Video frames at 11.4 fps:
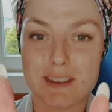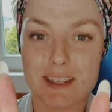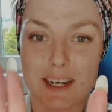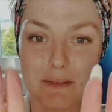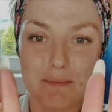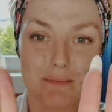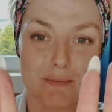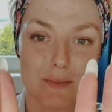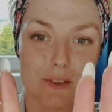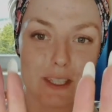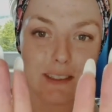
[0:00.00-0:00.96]
is it.
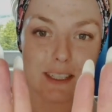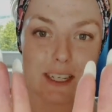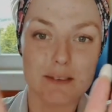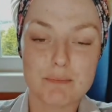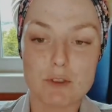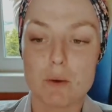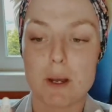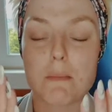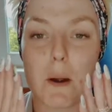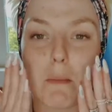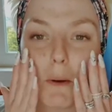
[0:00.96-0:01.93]
If you see it, it's
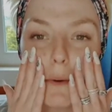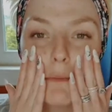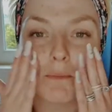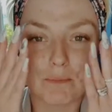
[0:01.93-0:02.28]
quite purple.